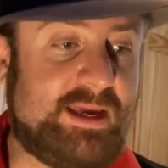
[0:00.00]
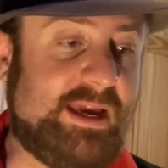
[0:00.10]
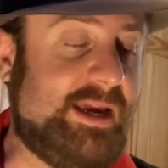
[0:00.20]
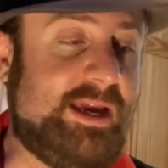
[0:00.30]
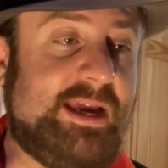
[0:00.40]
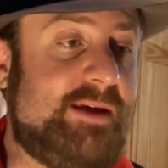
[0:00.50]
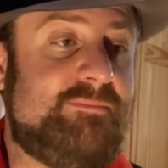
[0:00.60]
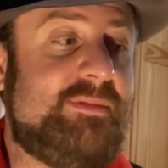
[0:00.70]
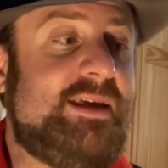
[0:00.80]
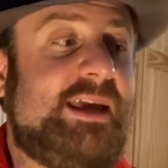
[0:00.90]
it, it,
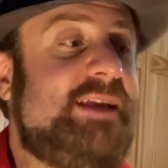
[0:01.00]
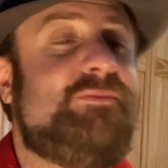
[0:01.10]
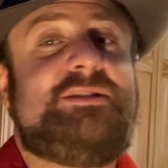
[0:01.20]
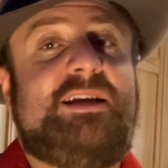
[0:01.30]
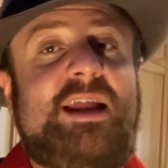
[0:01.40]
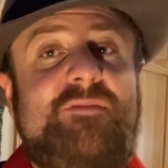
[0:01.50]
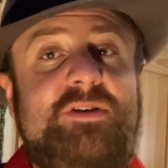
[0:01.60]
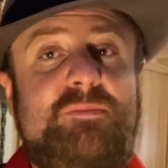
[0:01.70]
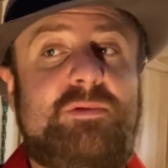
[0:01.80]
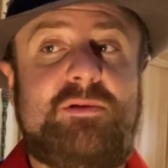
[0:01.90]
it was
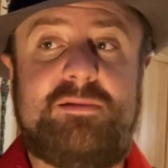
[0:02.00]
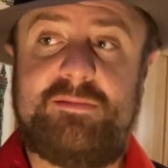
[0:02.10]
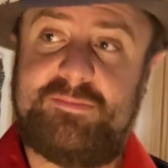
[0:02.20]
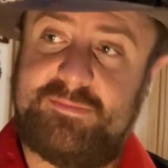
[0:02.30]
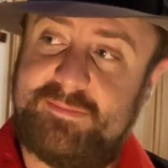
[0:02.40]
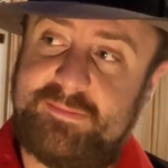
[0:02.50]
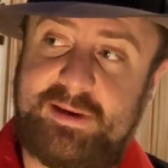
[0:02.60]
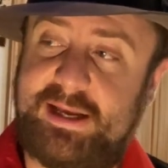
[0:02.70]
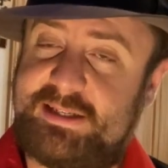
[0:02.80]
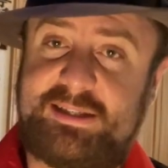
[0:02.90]
inevitable.
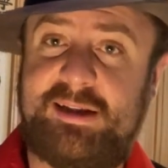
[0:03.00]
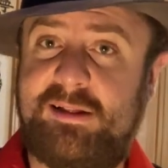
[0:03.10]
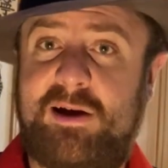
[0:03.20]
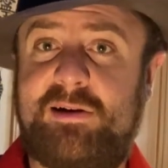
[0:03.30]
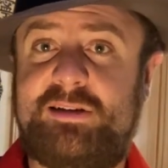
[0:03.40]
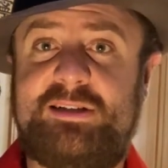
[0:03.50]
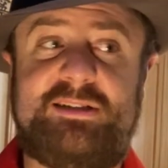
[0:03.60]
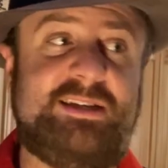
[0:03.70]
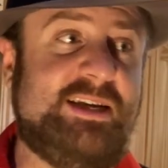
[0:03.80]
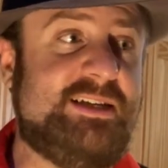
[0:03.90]
It's still hard to
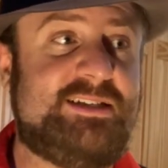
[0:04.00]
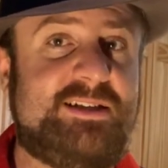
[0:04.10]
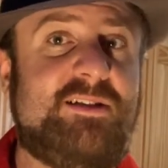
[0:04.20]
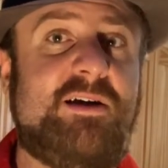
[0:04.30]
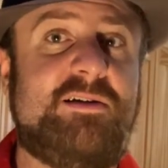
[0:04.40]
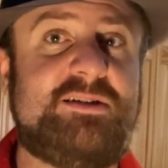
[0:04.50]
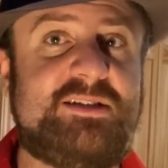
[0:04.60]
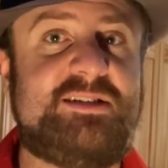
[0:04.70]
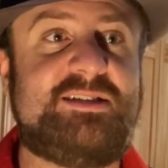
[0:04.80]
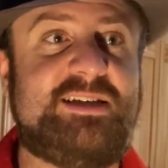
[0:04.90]
see. It's still hard to
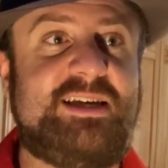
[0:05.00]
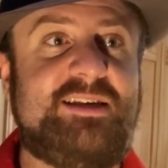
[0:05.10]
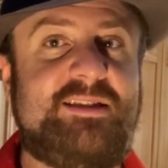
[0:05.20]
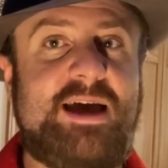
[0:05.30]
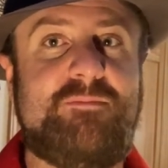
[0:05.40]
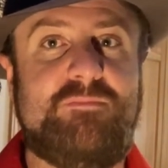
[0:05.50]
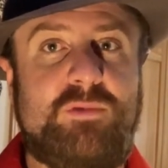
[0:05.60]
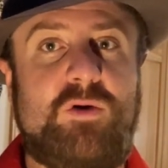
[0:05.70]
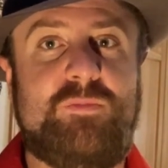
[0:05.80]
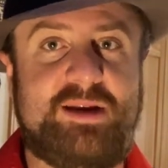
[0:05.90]
see that
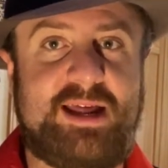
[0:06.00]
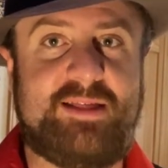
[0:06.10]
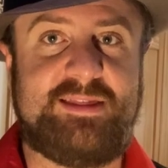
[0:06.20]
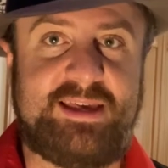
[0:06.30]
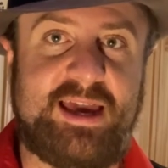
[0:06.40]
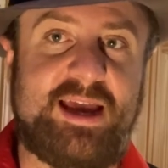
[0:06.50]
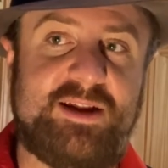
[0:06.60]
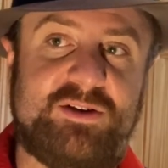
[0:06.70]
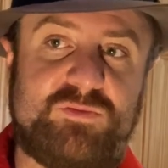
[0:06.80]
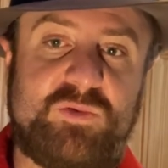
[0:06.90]
moment at the
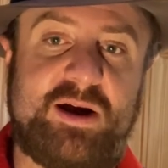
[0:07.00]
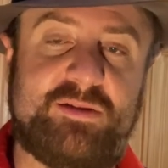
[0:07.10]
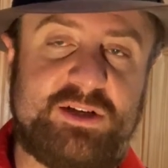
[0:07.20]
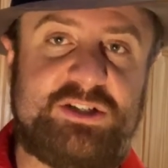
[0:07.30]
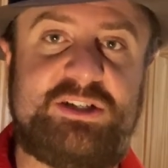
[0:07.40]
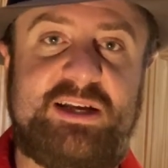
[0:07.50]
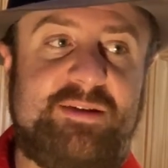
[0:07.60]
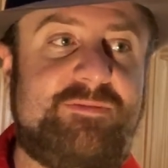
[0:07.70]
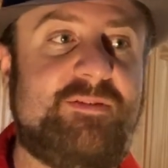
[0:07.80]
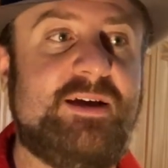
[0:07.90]
end where the
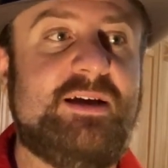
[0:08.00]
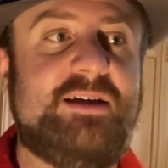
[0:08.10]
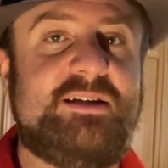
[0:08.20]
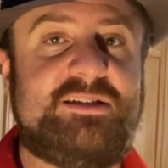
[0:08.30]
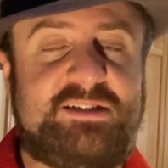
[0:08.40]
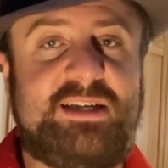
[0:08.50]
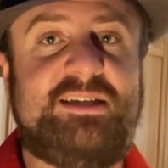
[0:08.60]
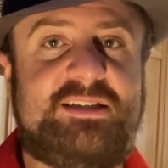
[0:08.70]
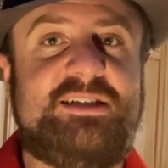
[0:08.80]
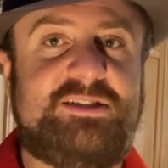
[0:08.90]
Chief
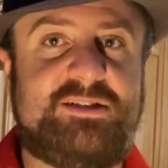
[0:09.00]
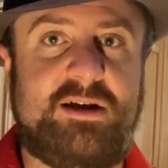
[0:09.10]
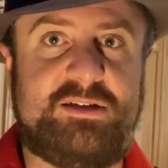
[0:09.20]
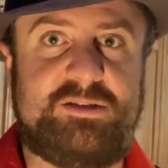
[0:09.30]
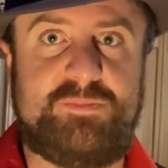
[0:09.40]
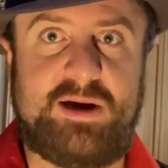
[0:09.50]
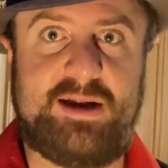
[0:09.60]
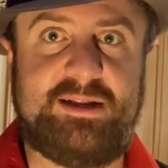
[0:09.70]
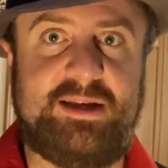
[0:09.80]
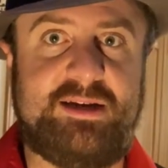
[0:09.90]
sees his son's
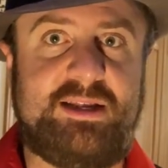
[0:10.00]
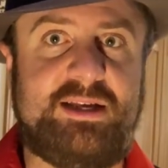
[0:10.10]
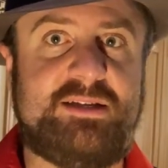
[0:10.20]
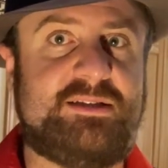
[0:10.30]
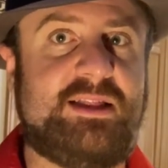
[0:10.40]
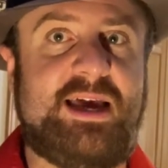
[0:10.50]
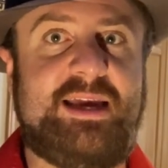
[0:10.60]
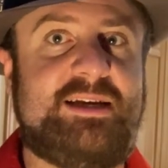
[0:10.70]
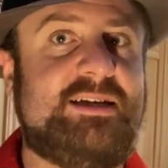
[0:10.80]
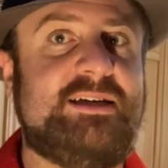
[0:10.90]
body and he's
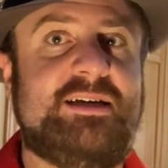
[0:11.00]
like,